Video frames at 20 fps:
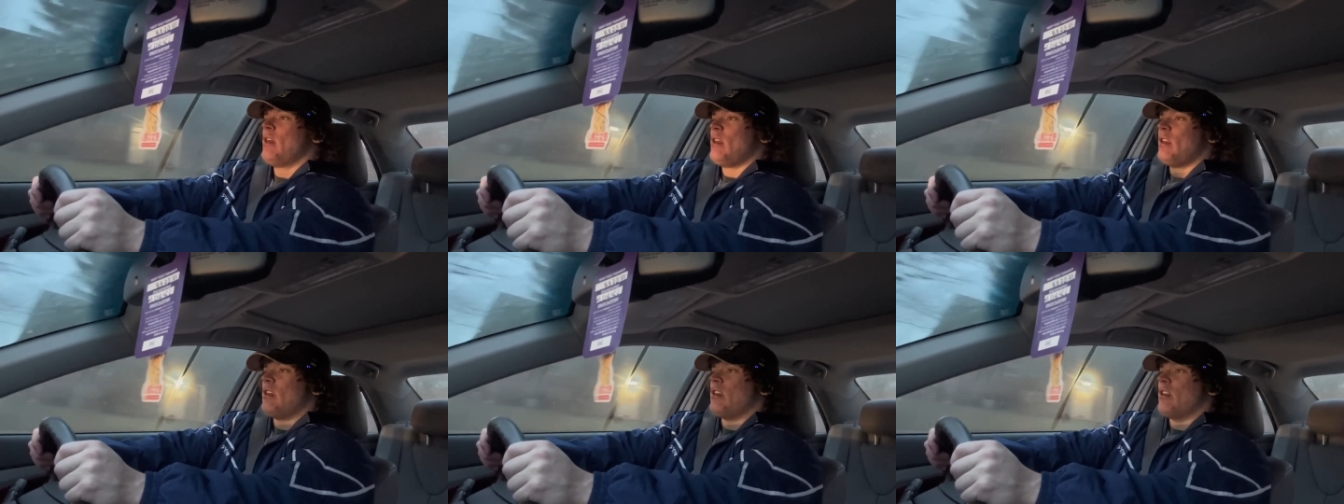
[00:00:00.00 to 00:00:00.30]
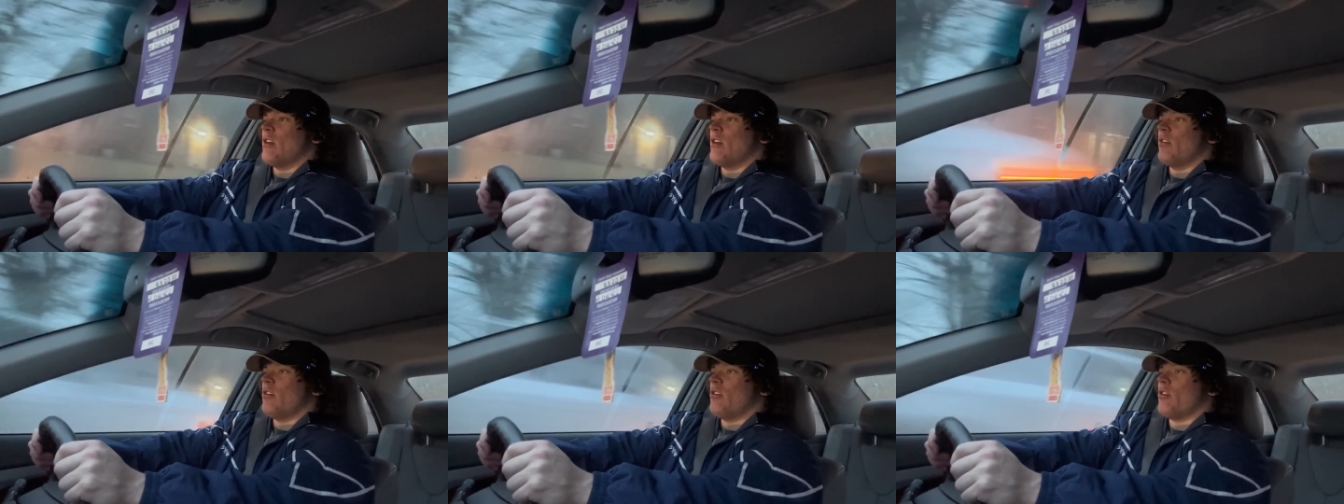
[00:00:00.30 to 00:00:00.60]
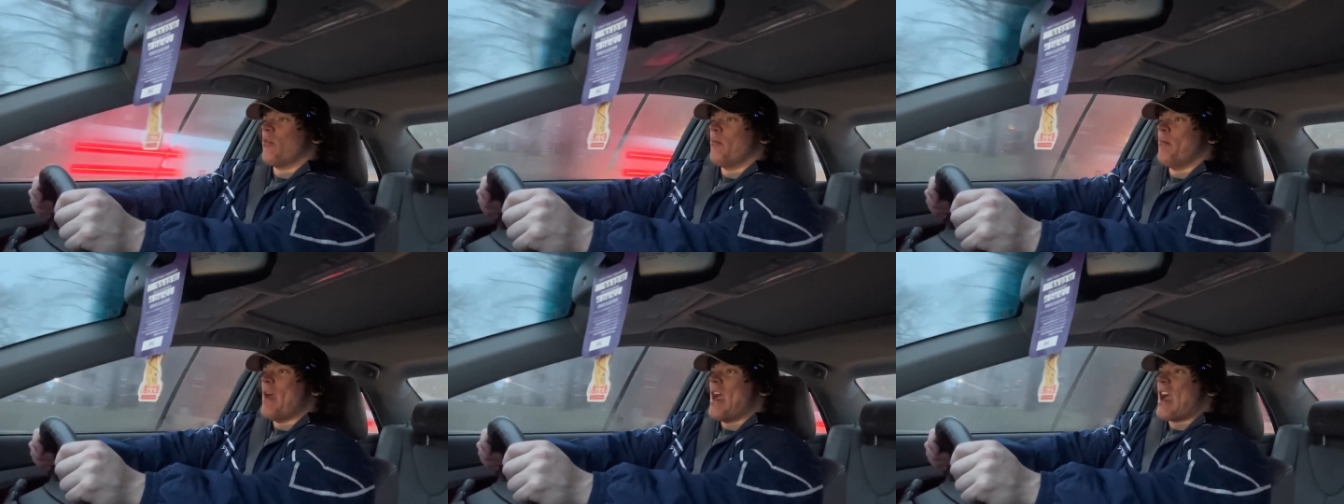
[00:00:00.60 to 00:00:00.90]
you know,
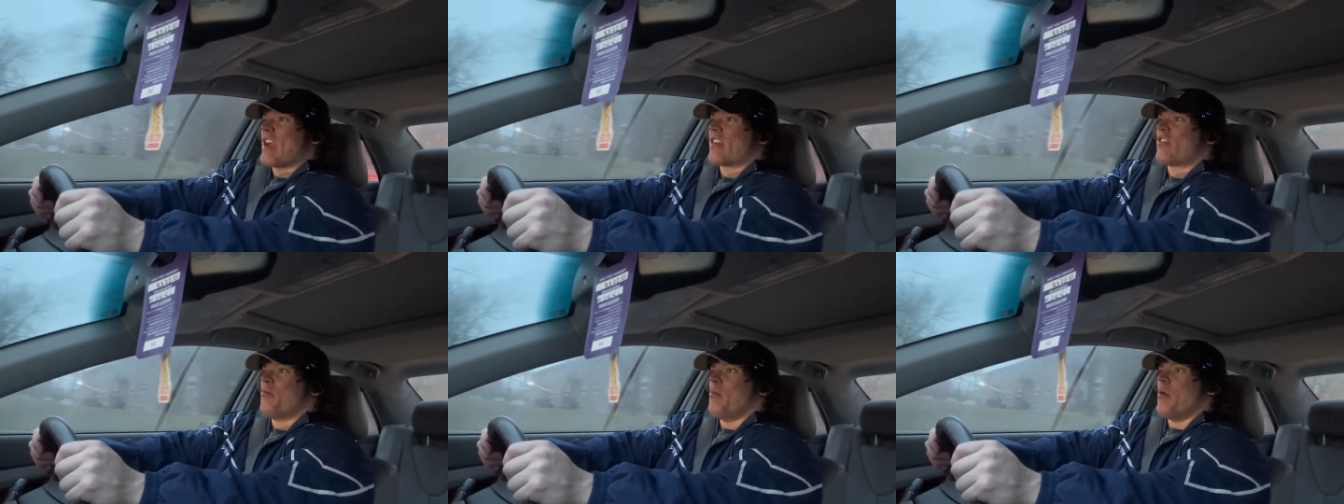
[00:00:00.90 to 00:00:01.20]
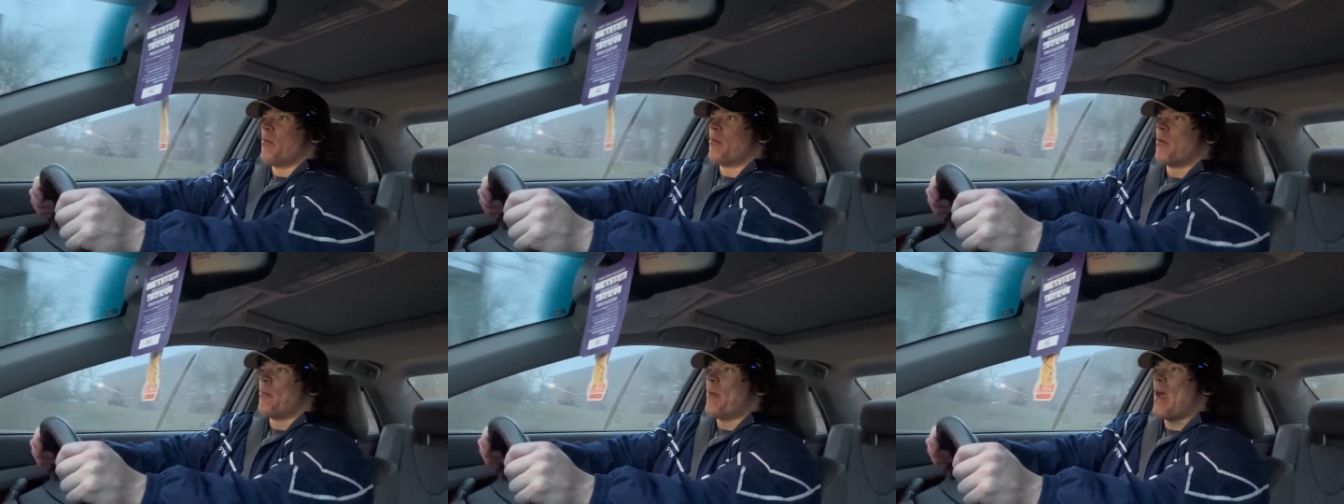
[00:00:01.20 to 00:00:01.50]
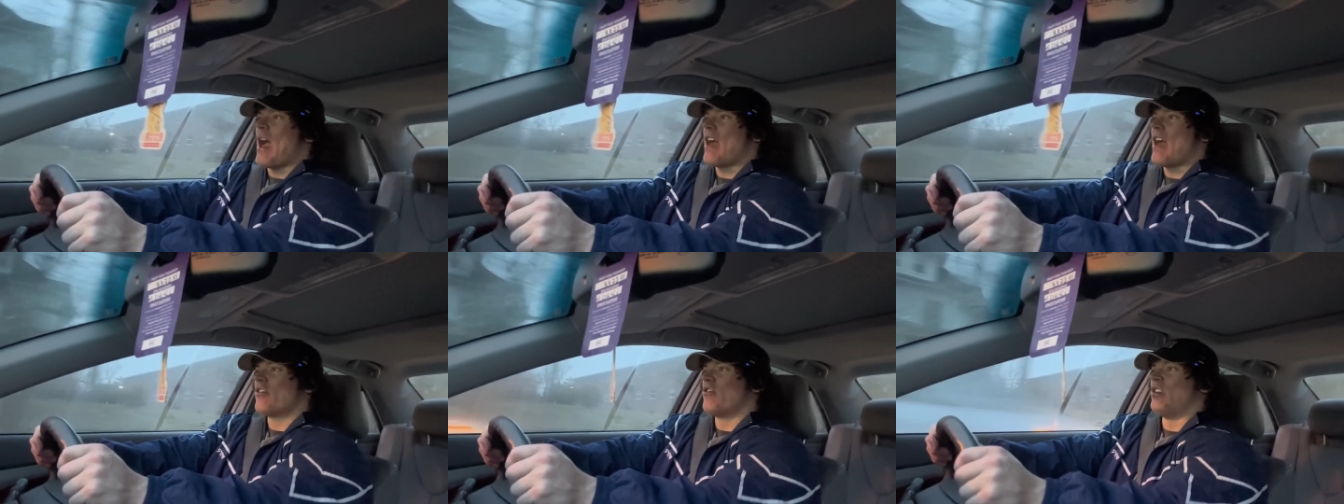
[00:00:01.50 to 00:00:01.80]
your maximum
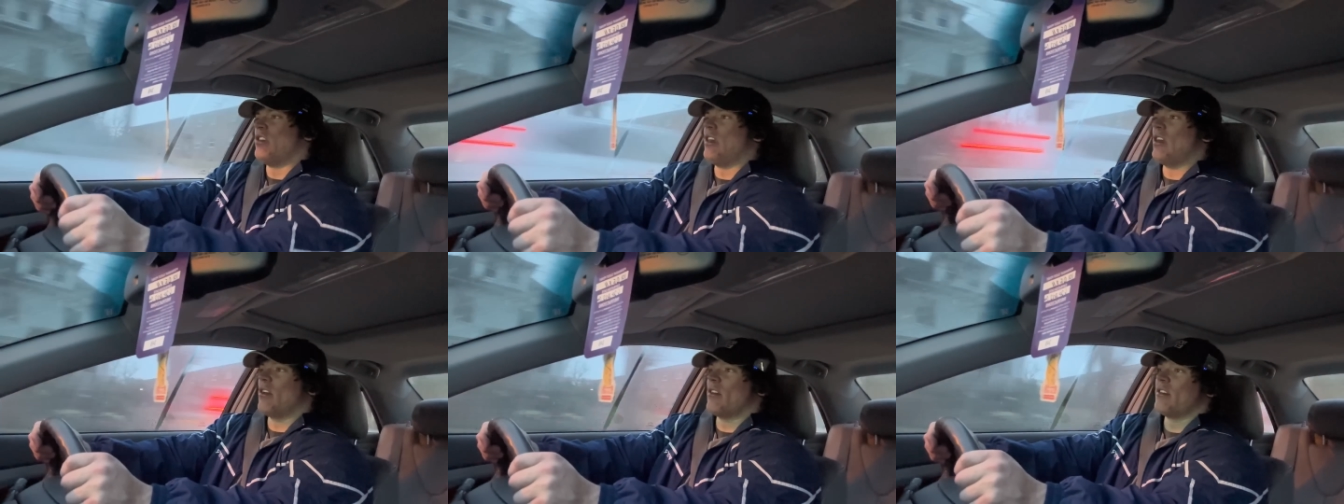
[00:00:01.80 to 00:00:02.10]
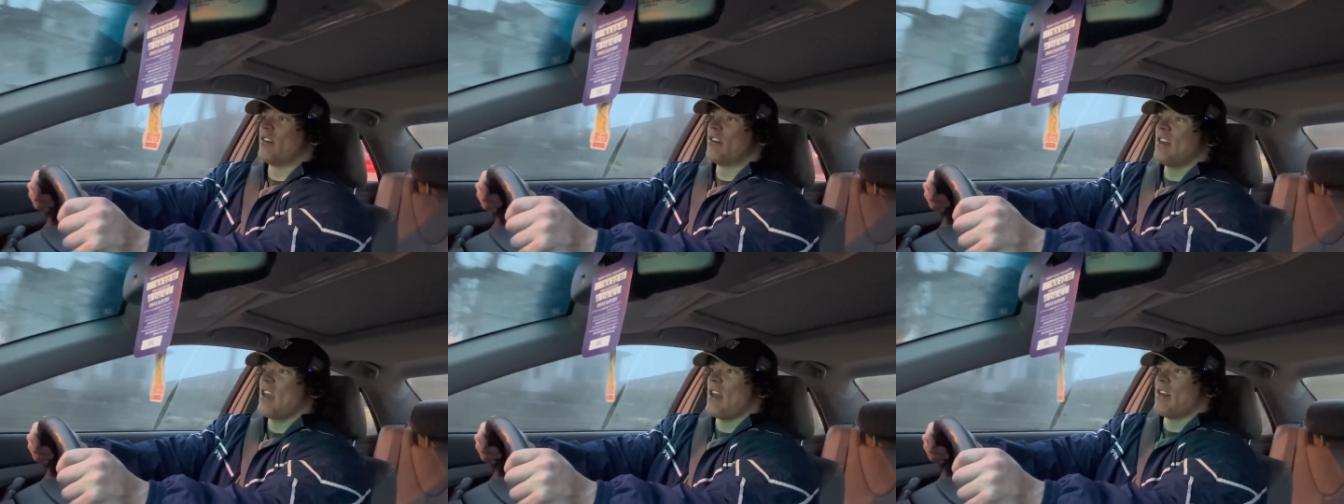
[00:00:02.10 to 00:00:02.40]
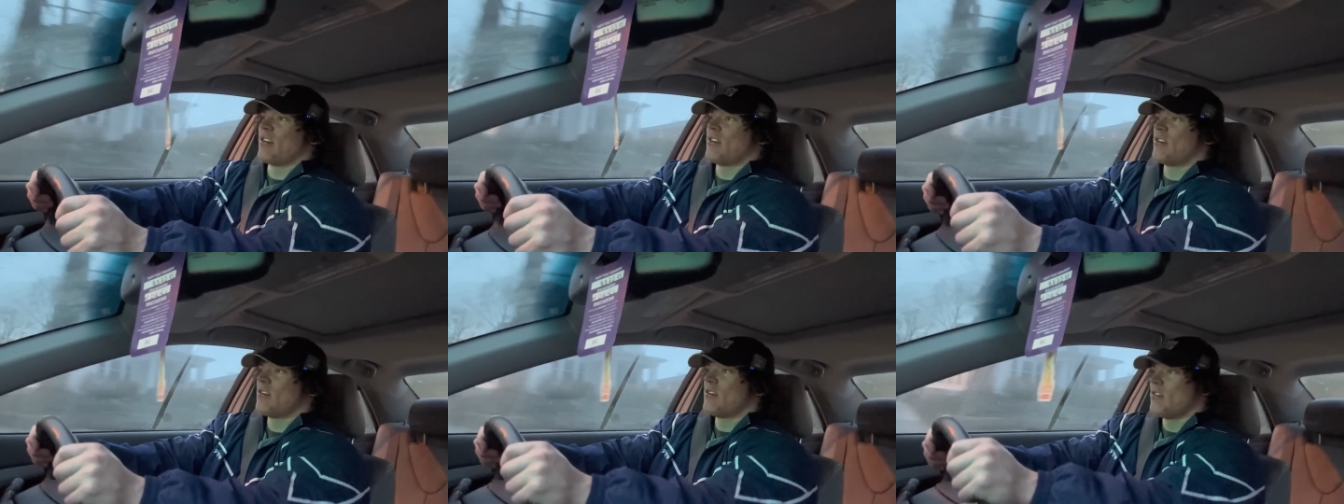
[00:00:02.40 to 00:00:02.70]
capacity on
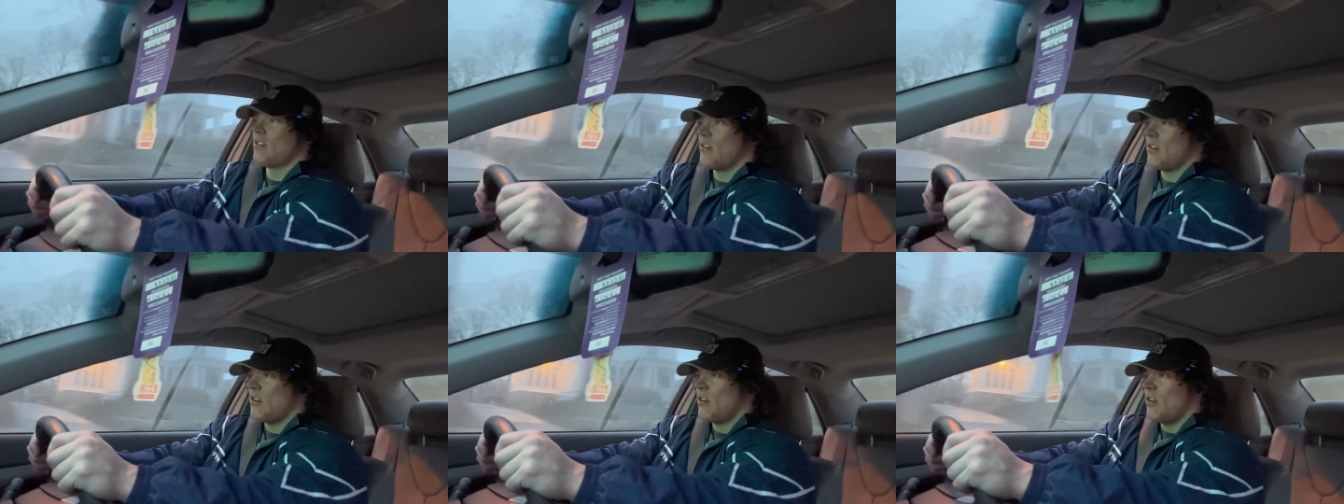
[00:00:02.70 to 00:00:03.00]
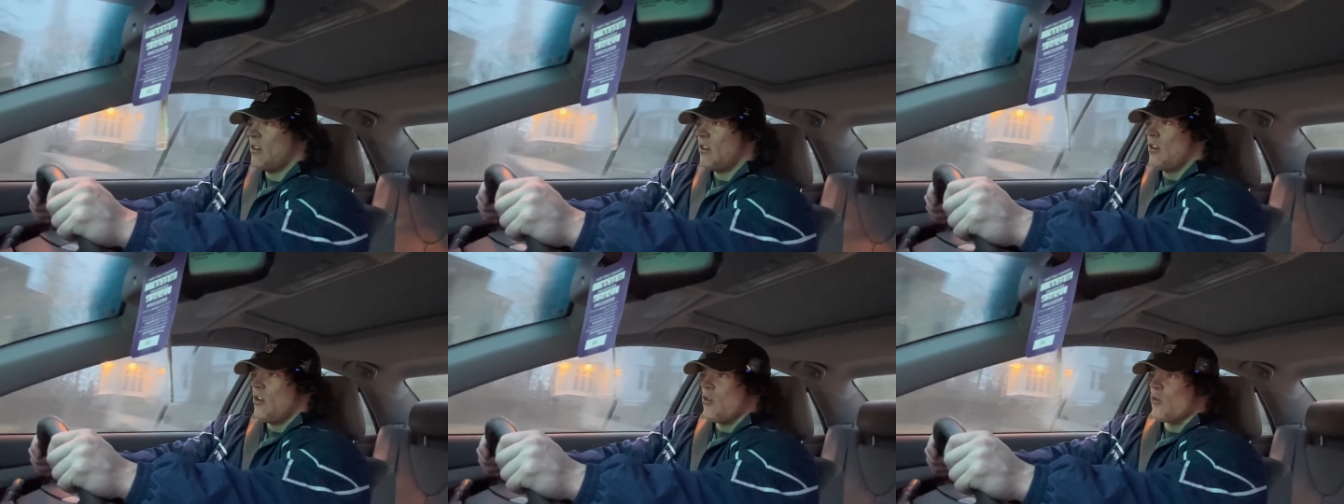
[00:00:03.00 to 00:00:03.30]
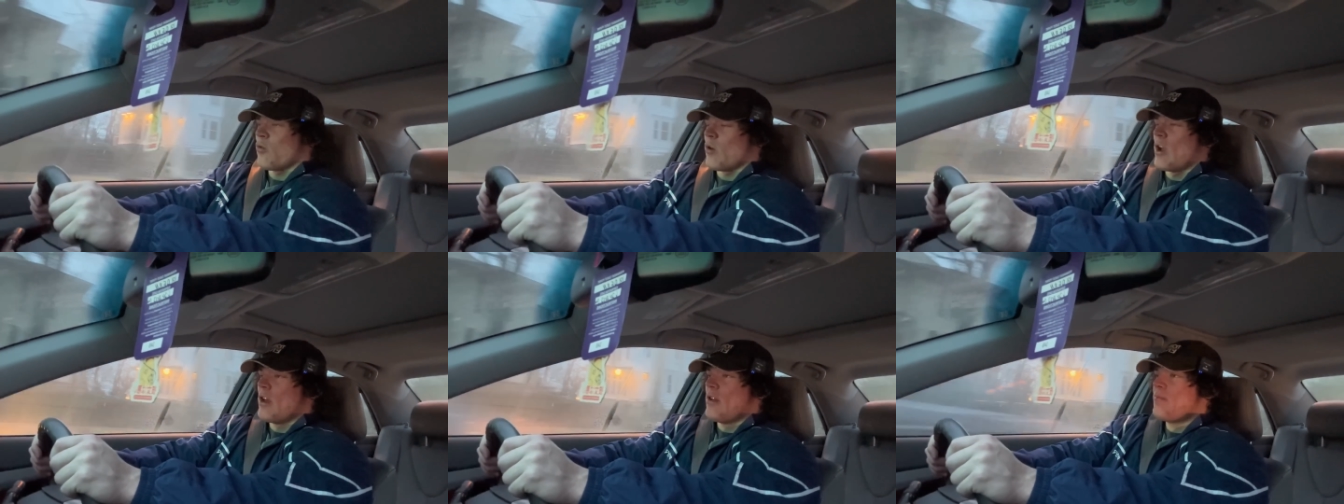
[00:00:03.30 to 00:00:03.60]
sets,
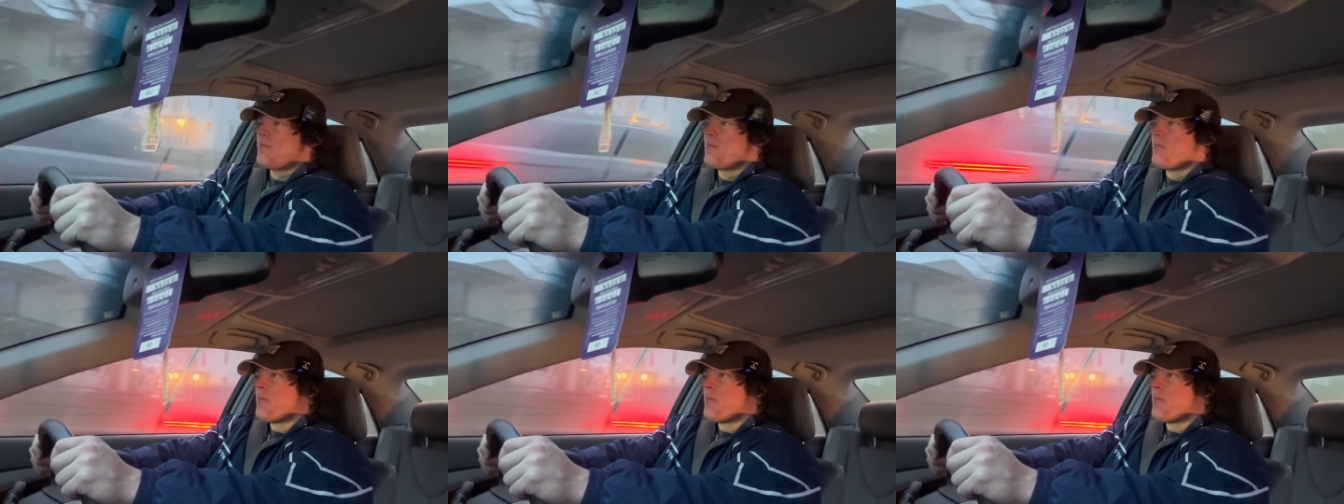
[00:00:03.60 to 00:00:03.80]
right?